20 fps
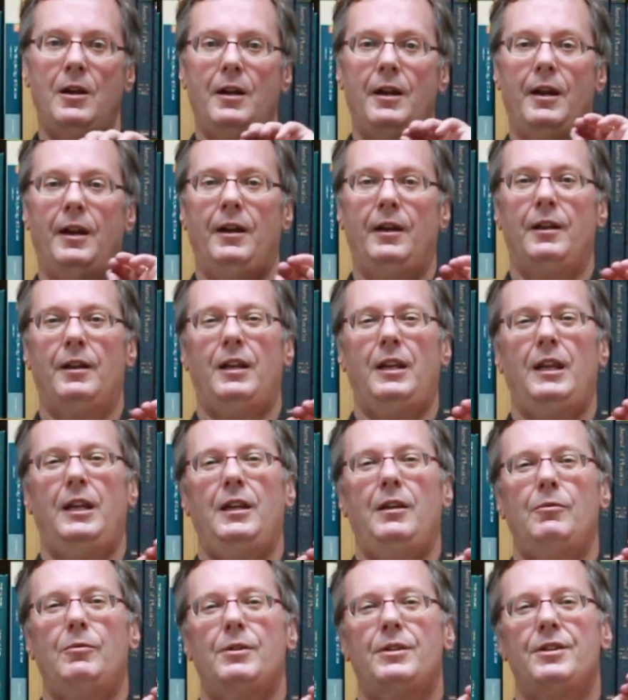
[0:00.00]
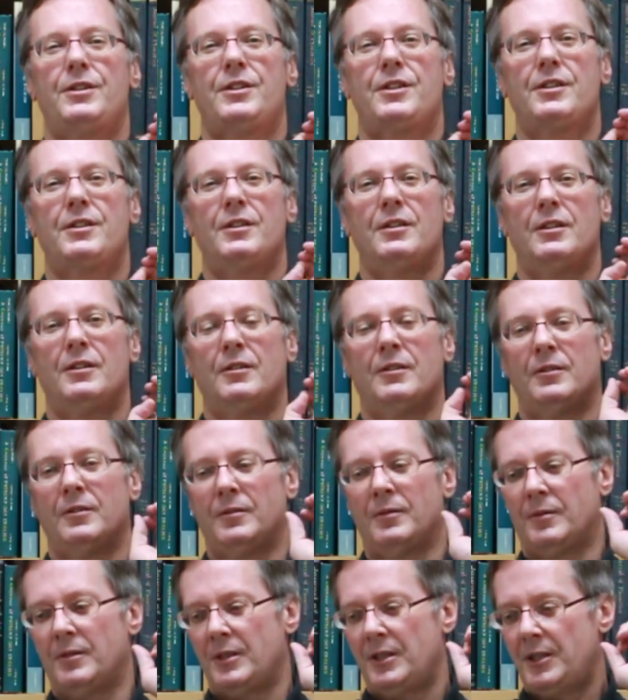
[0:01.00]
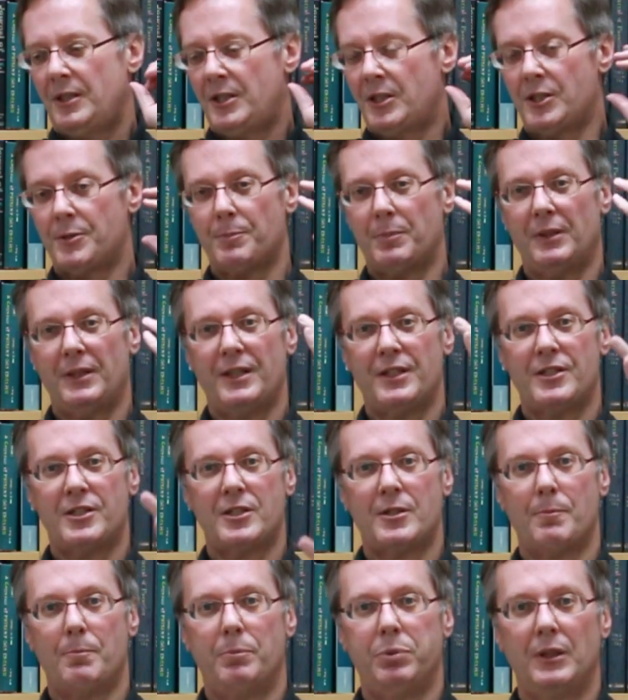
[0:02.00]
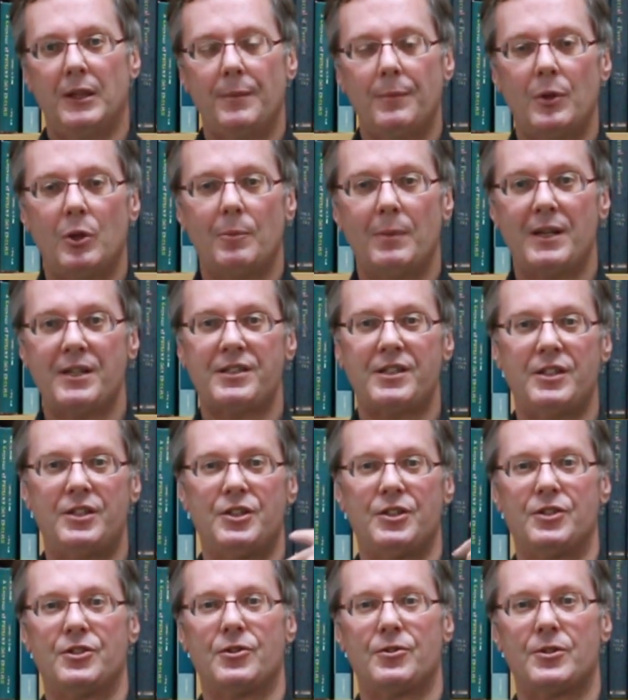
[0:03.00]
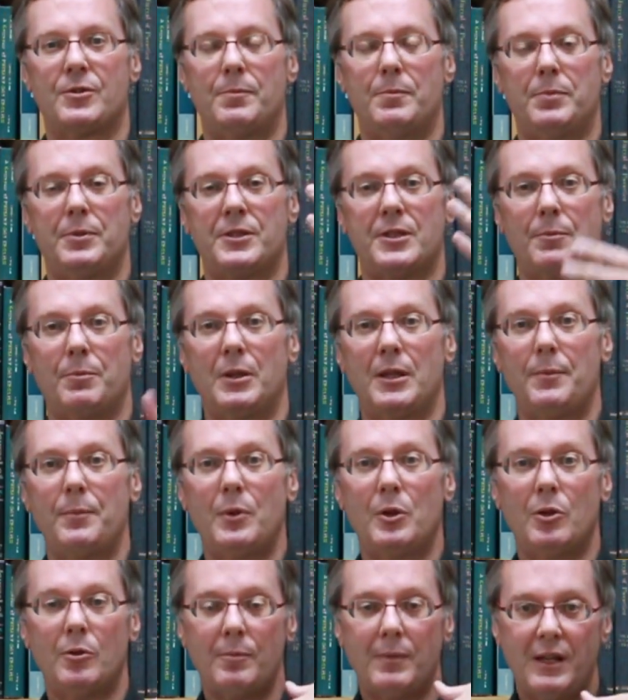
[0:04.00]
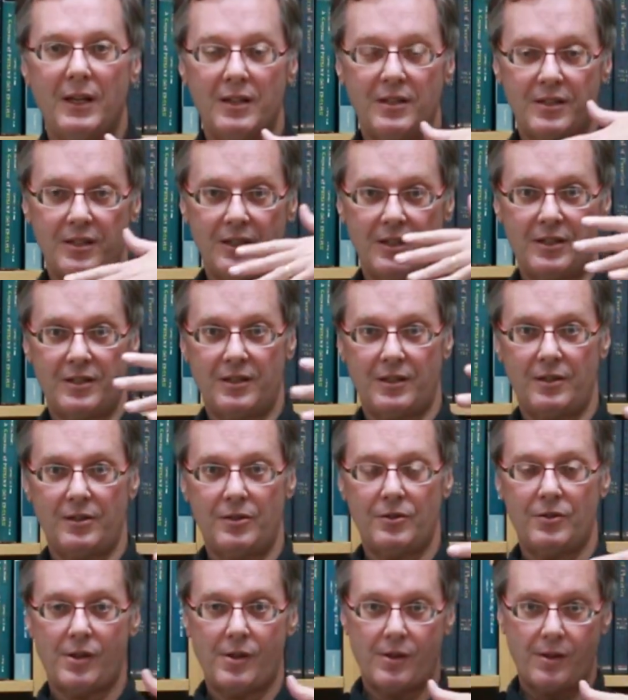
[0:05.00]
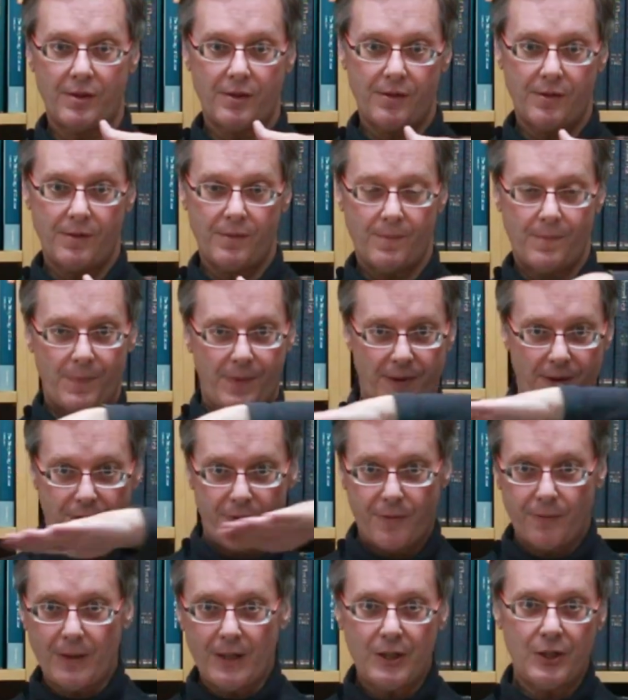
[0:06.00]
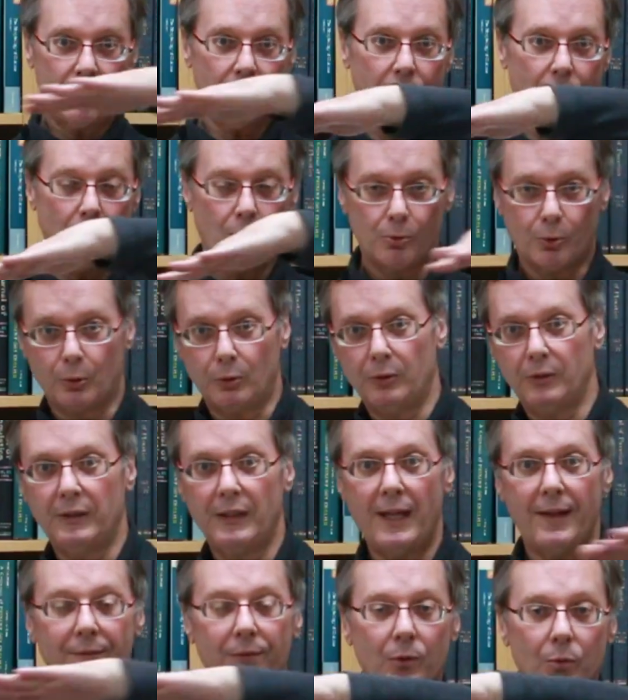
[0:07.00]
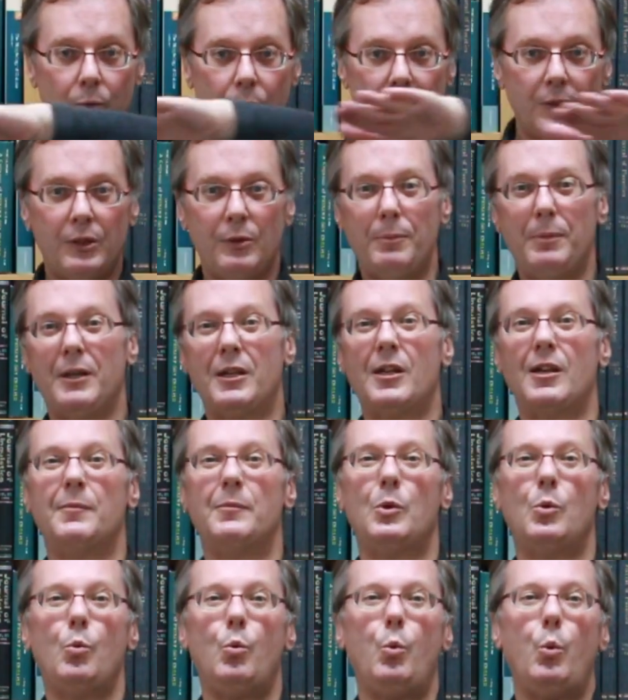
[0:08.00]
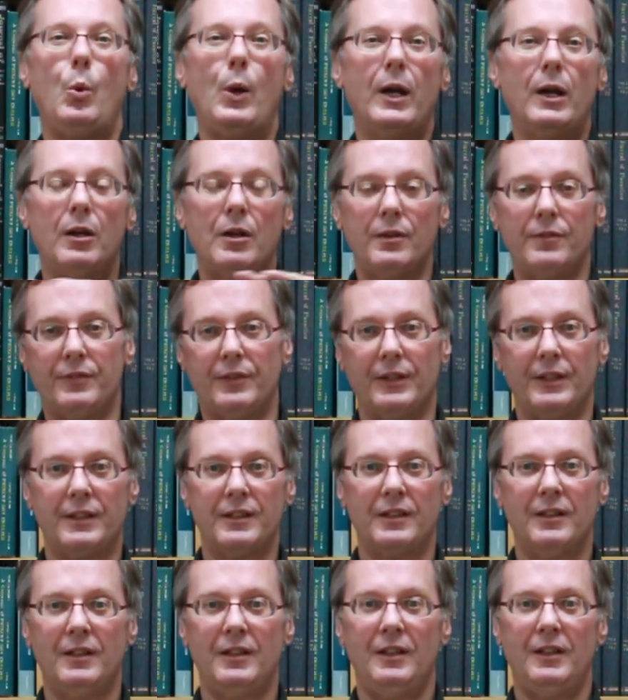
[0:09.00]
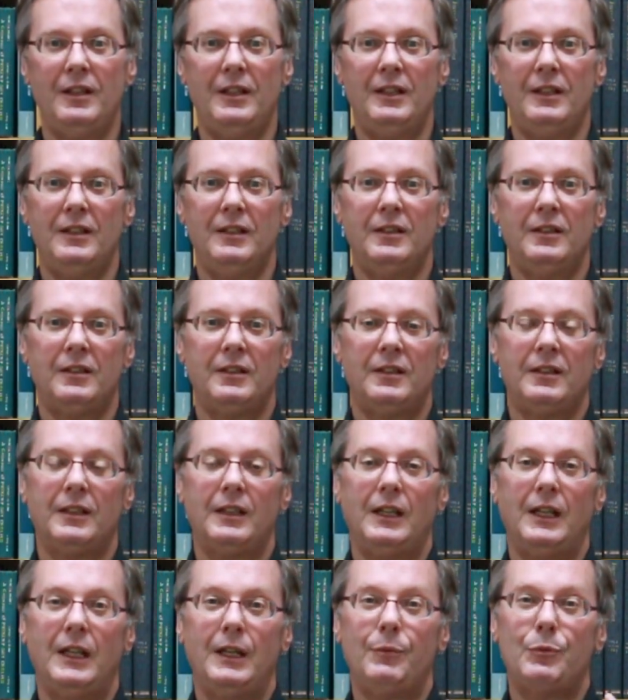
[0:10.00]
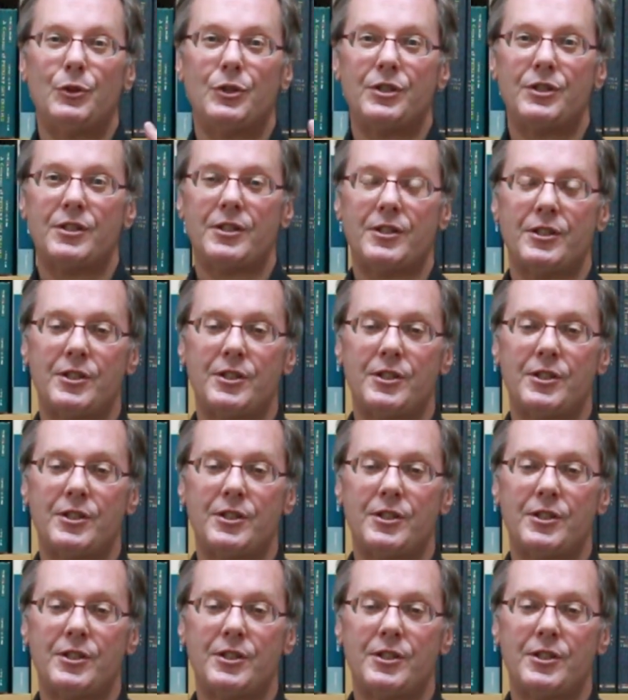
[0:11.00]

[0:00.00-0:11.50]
and he was displaying subliminal messages. So subliminal means it's under the threshold or level where you become aware of it. He was